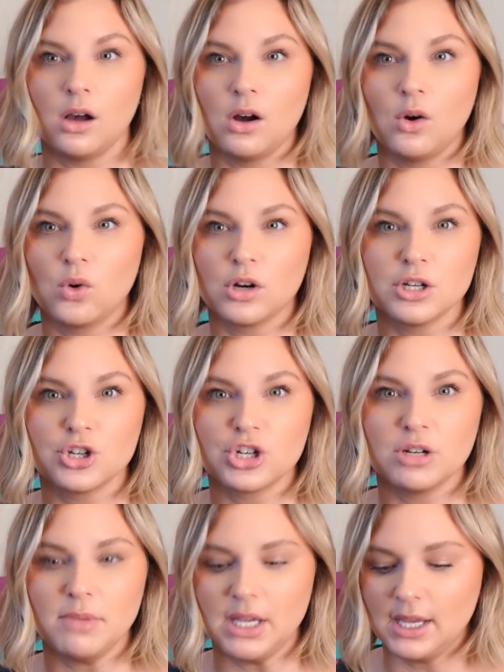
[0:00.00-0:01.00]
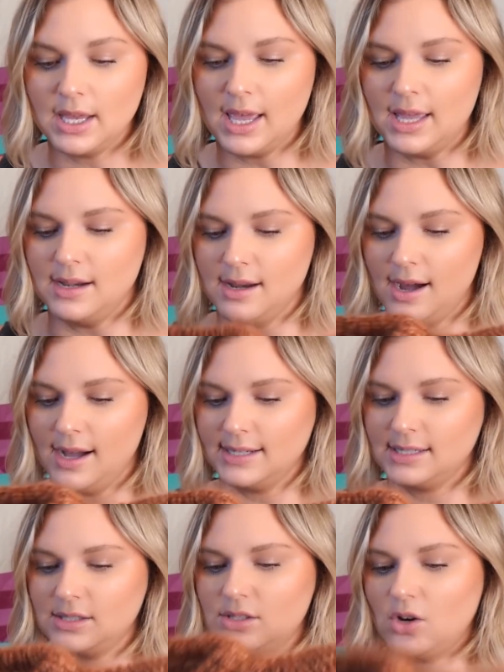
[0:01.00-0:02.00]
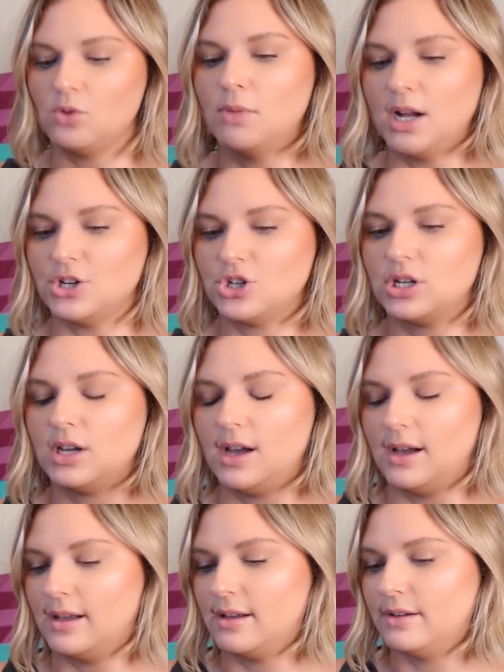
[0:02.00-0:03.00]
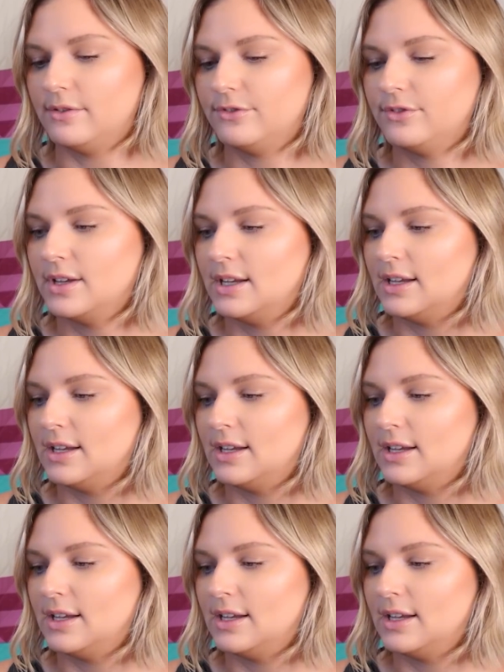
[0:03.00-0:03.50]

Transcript: orange to me and not so much of